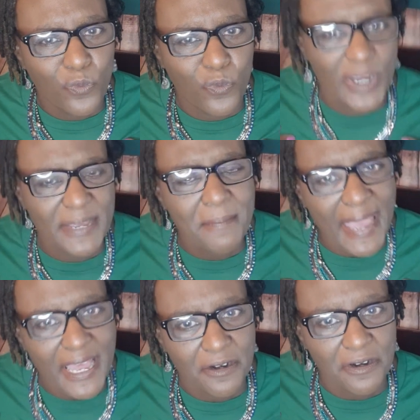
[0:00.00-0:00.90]
we
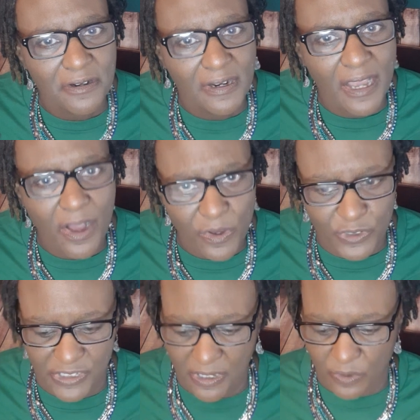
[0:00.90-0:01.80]
matter
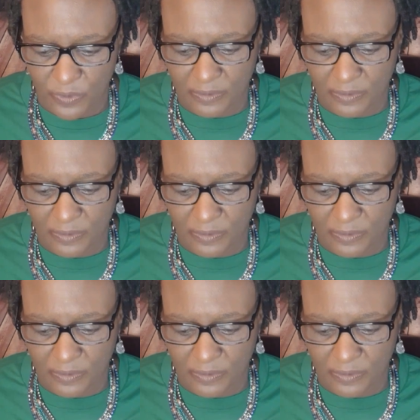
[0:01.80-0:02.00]
also.